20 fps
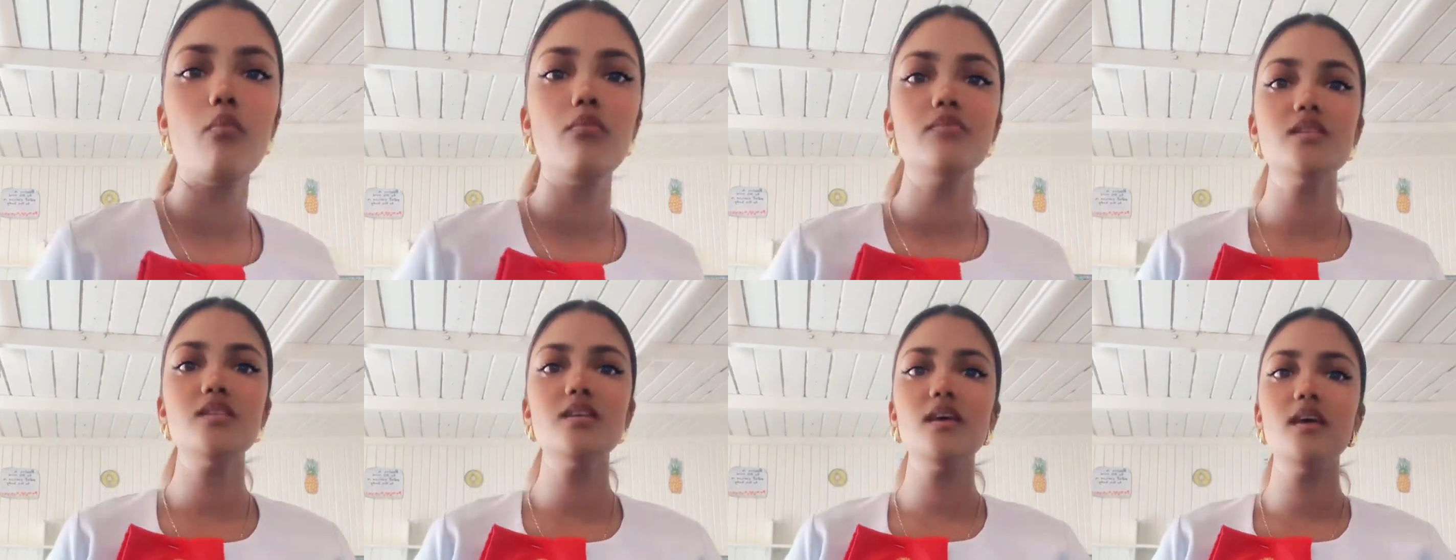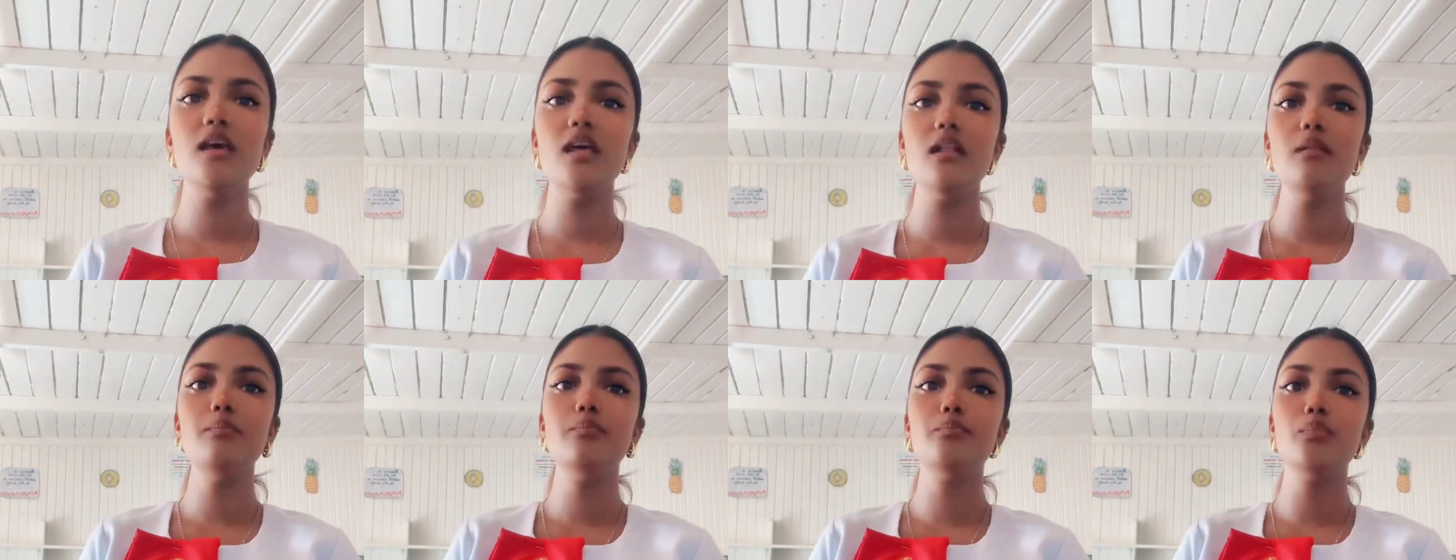To
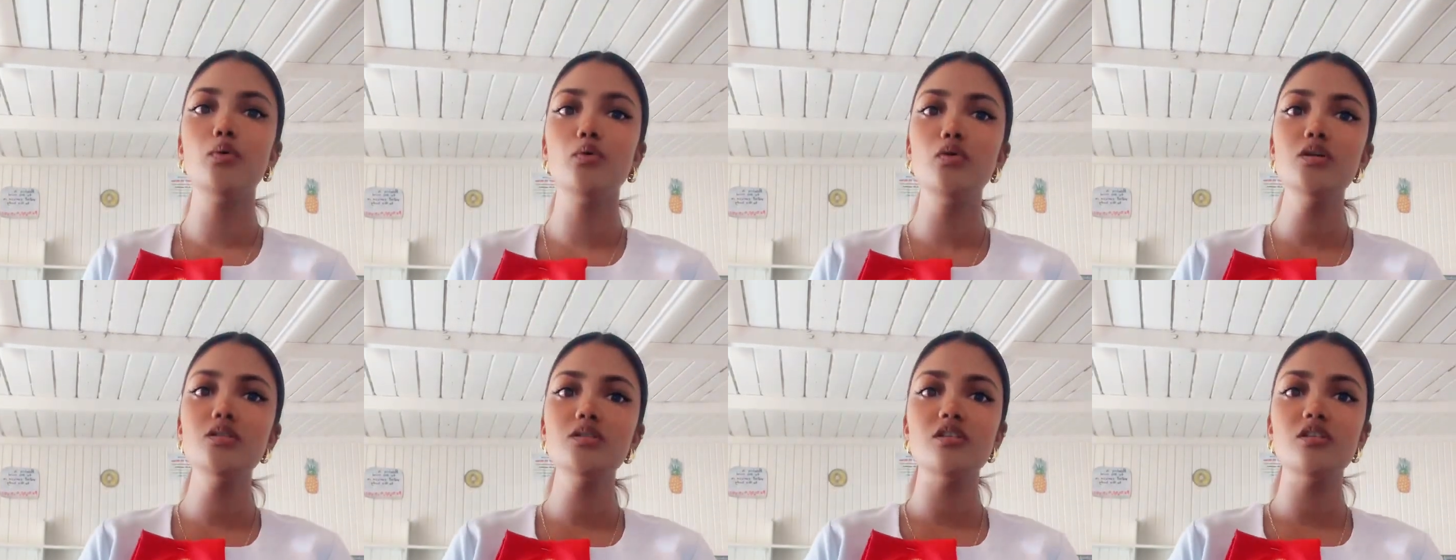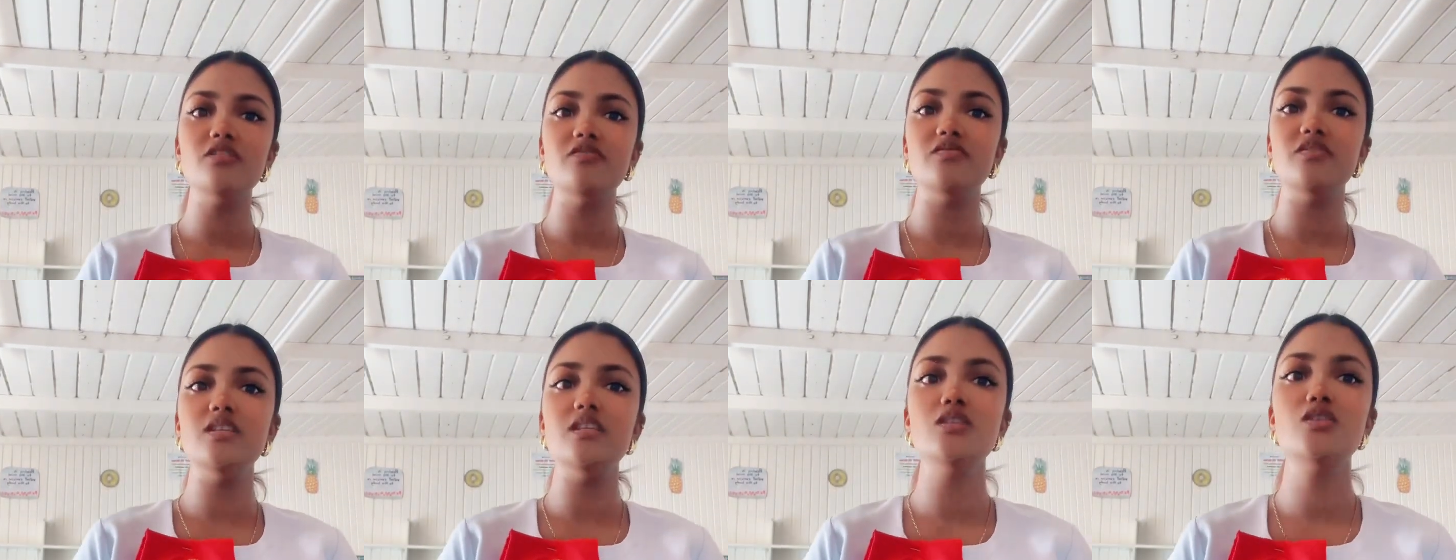help both of
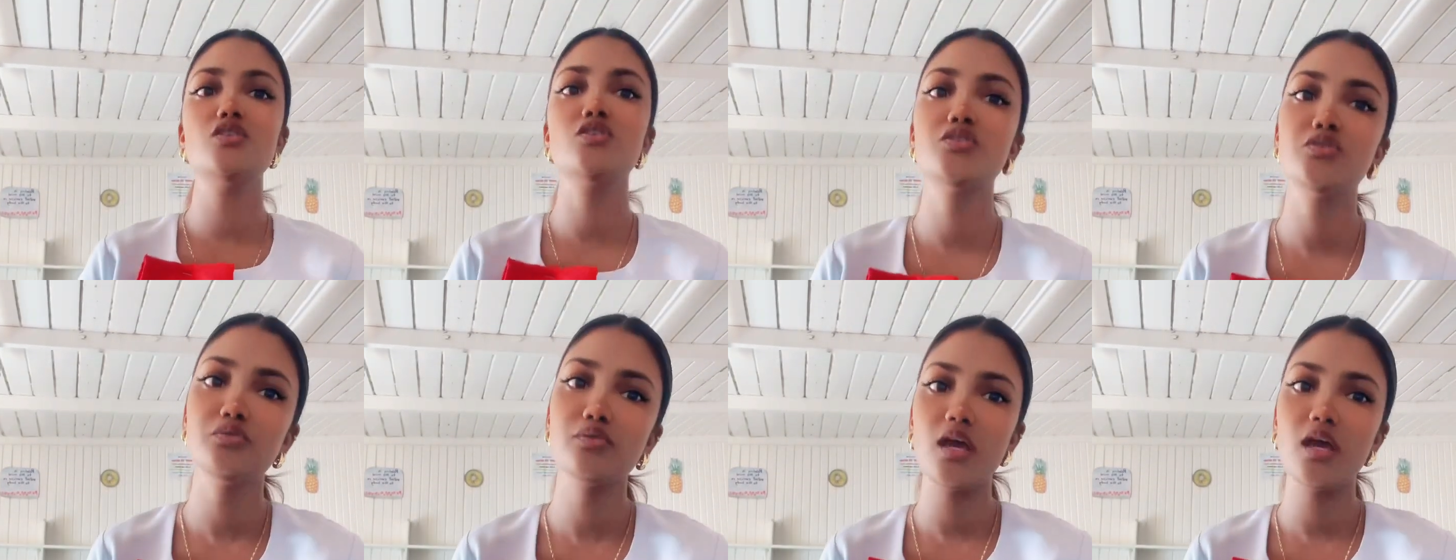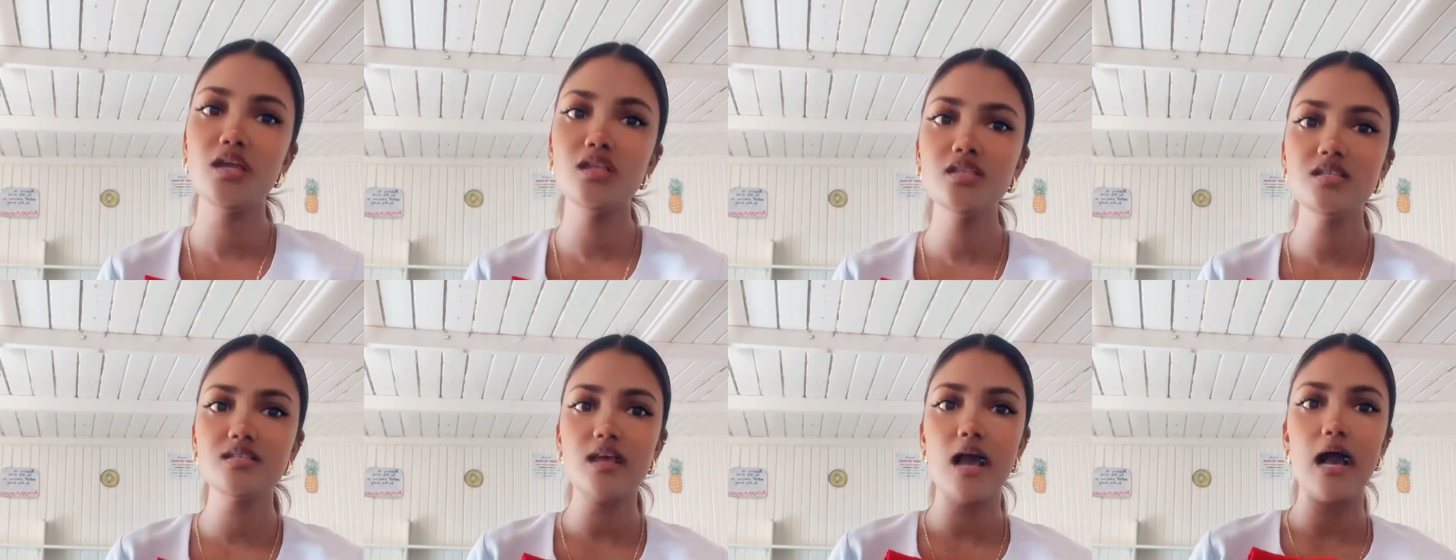these
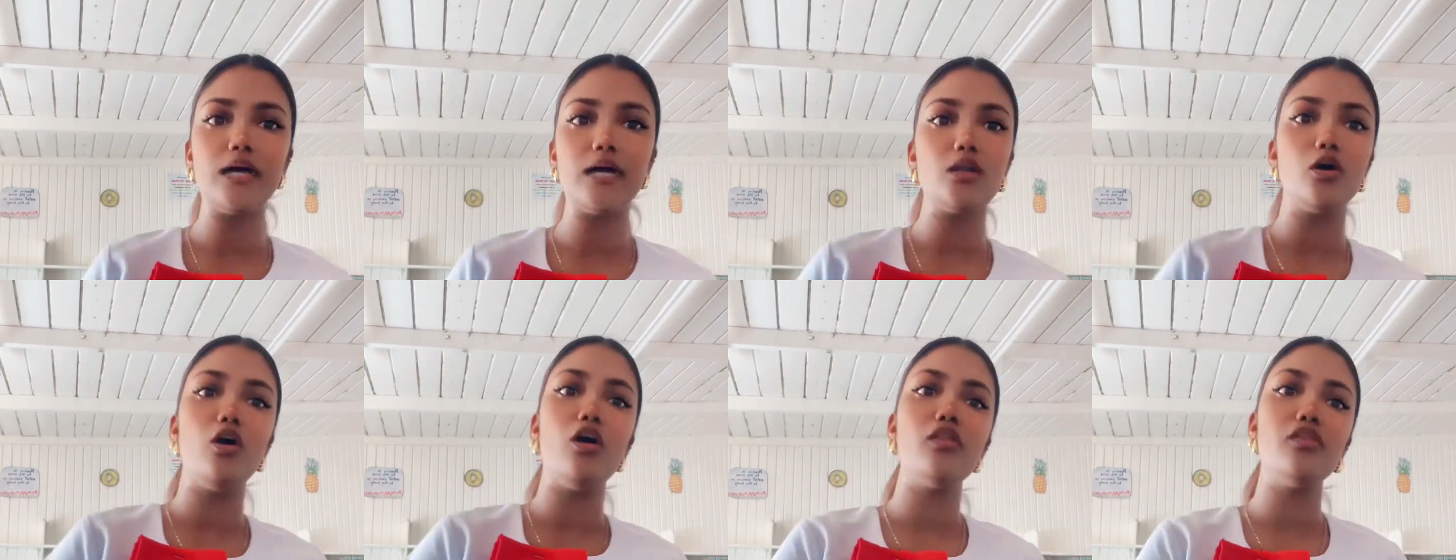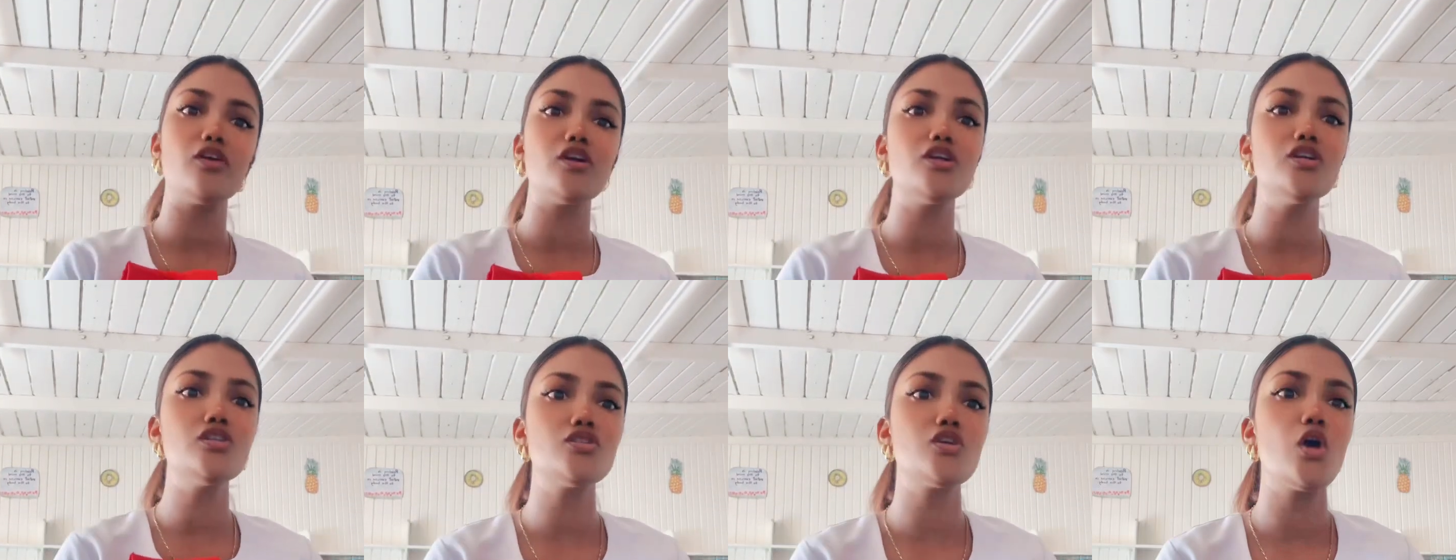students and
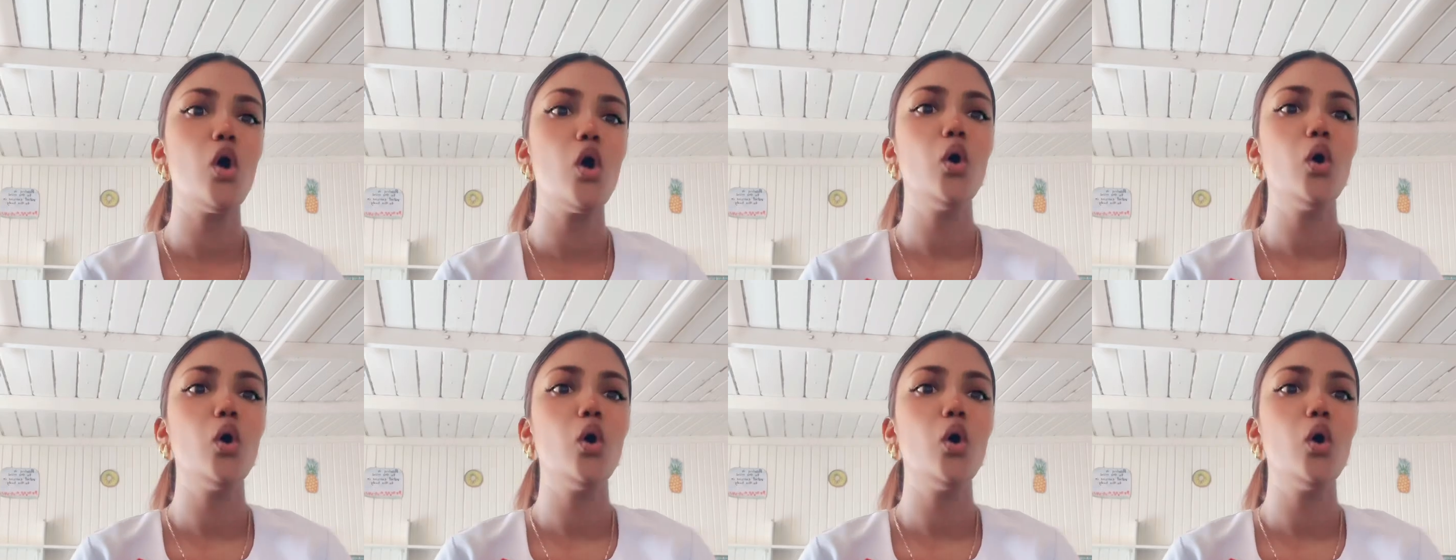others,